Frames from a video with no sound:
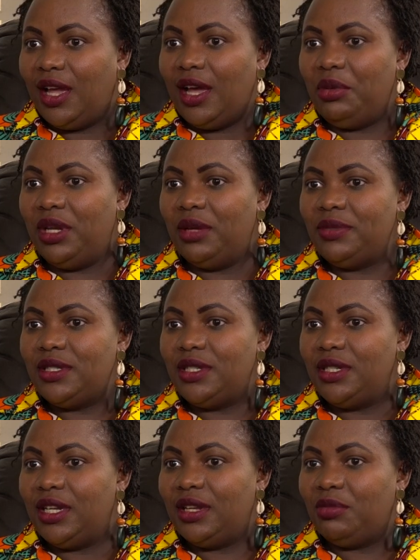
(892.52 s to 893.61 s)
mean, I'm
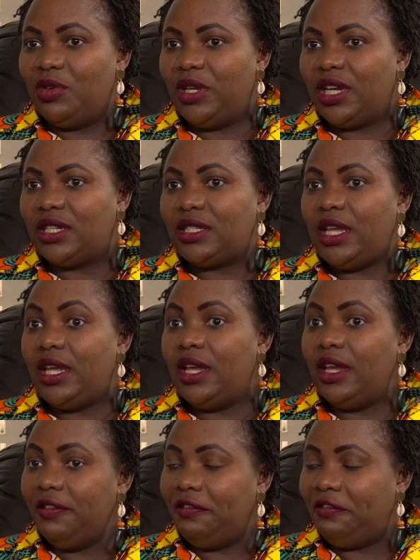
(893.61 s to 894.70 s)
sitting here and I'm looking at
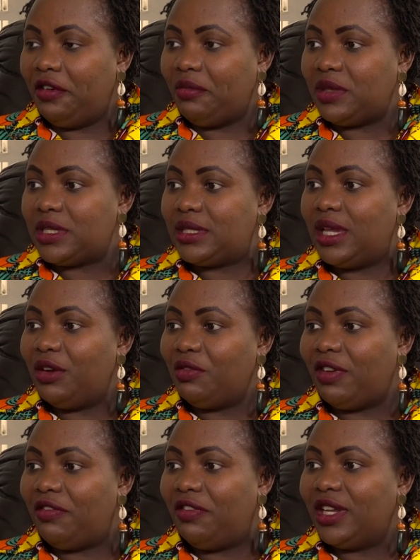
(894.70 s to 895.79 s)
Ephraim, the son of
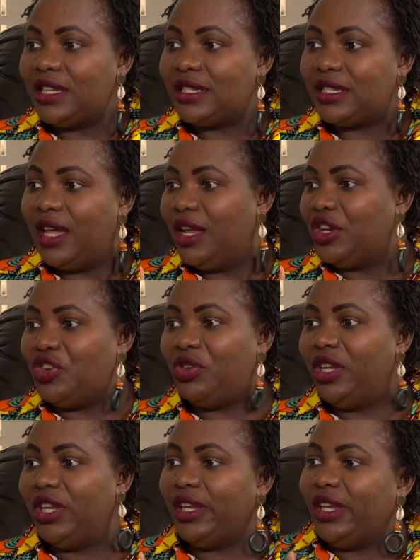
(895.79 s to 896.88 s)
Africa's
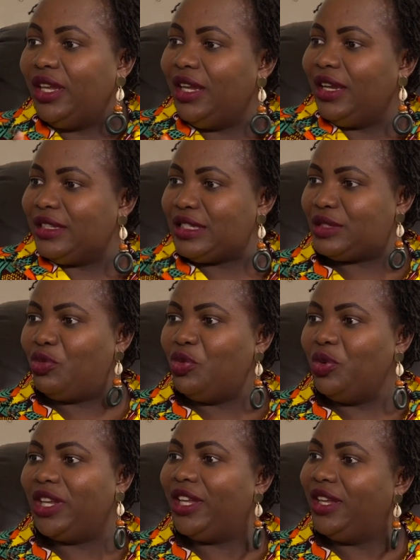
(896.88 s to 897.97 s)
drinking and
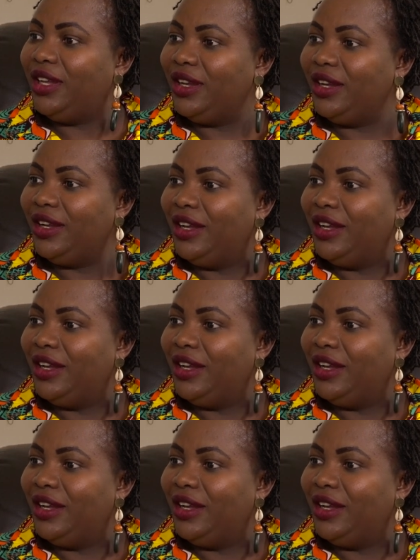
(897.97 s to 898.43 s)
smoking